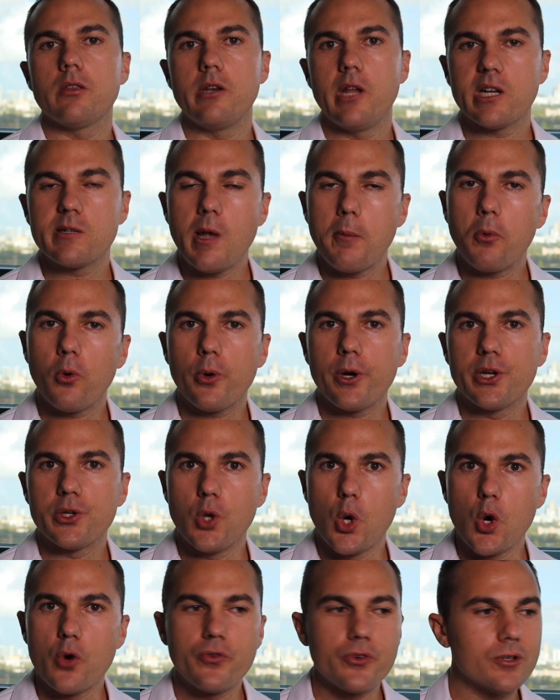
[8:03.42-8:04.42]
The next paper we're going
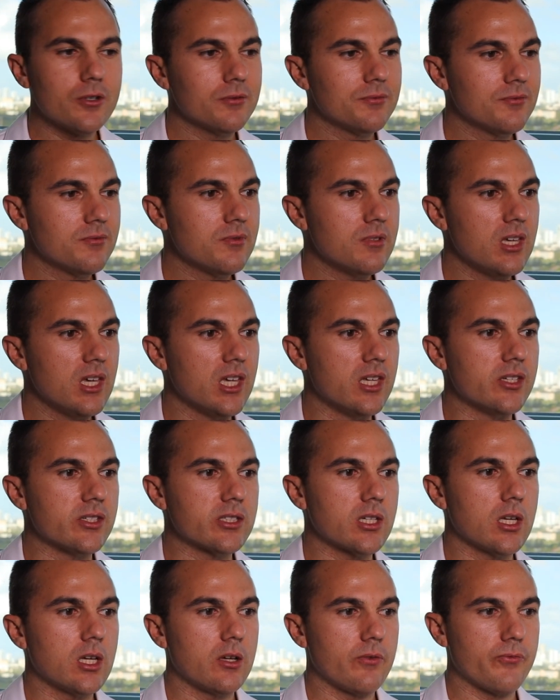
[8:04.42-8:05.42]
to go over
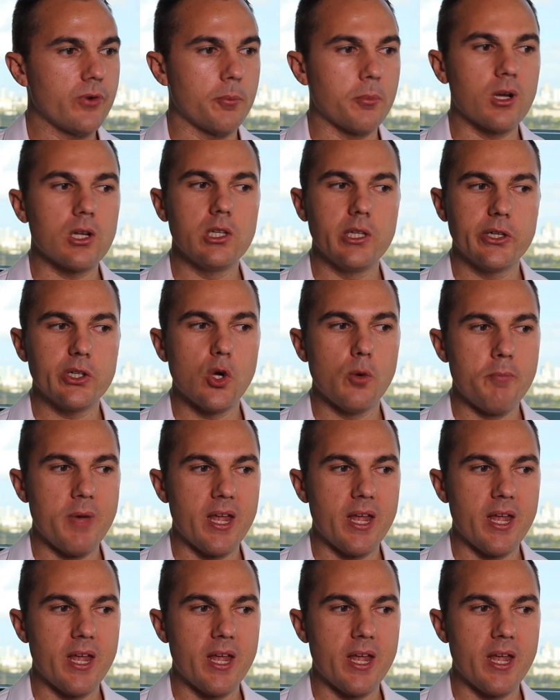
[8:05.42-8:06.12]
is from Clinical